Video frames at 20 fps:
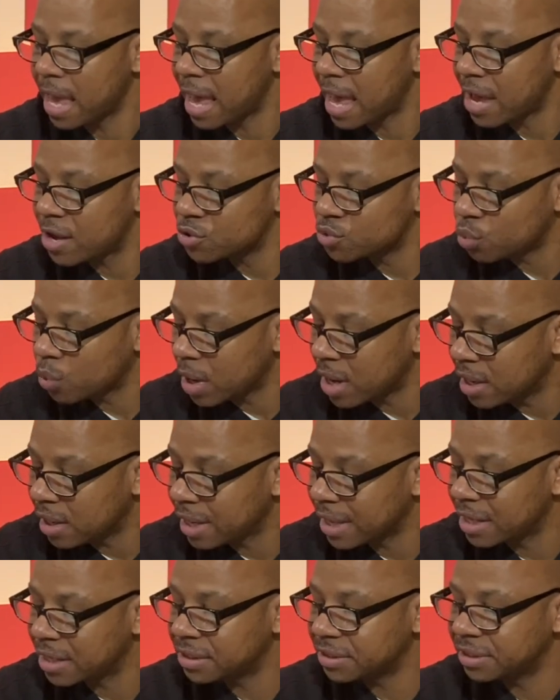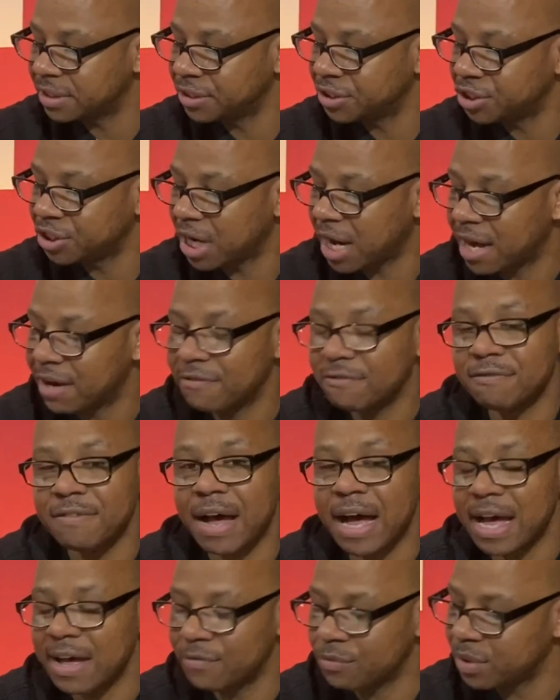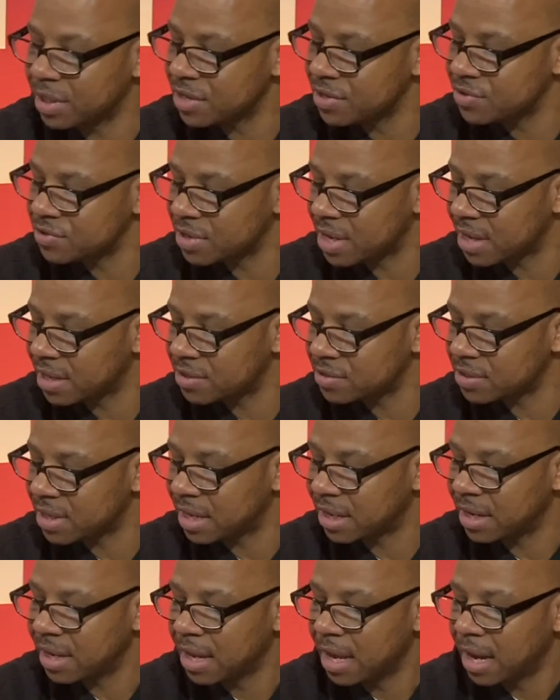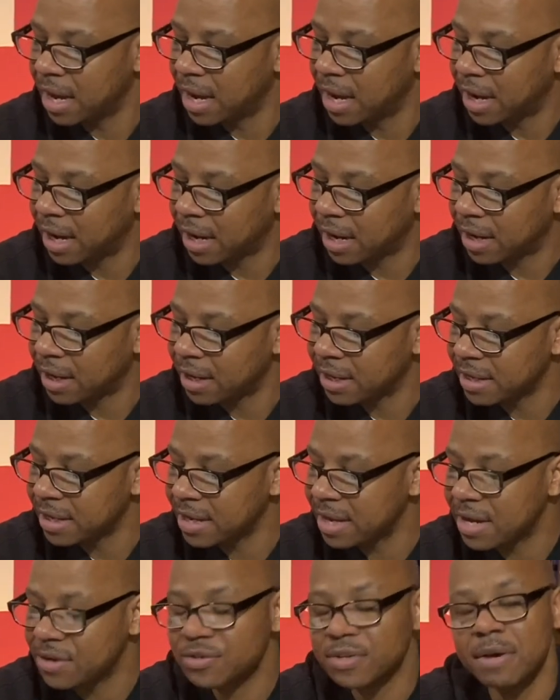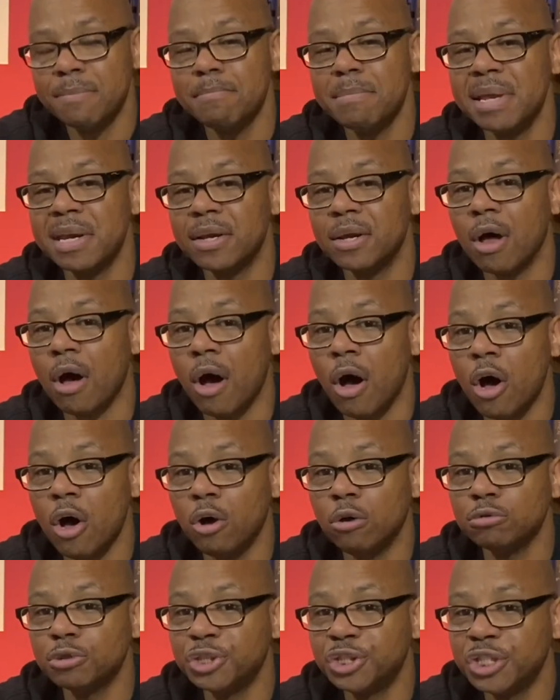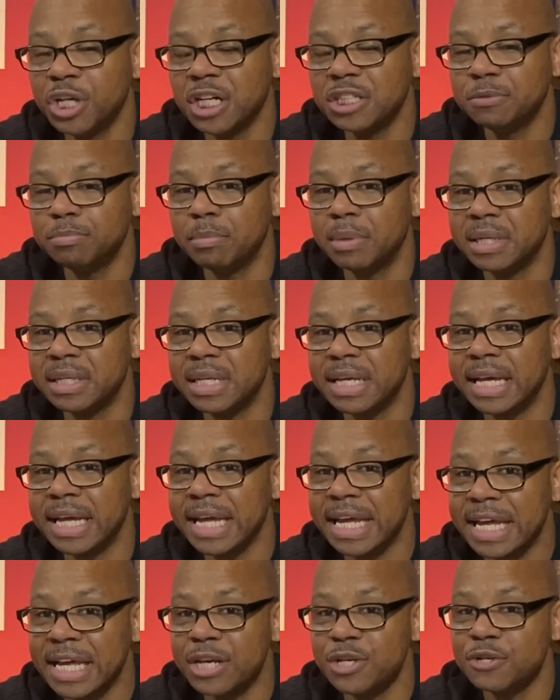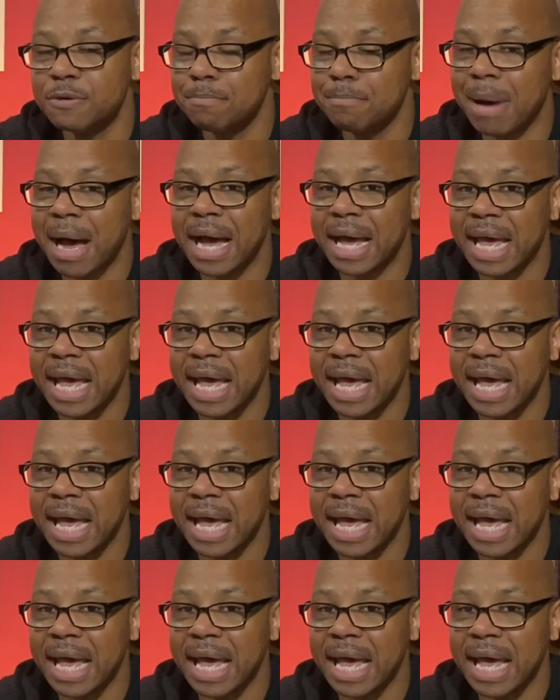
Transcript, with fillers: as well as in John 5 when he says that uh, he has committed all judgment into my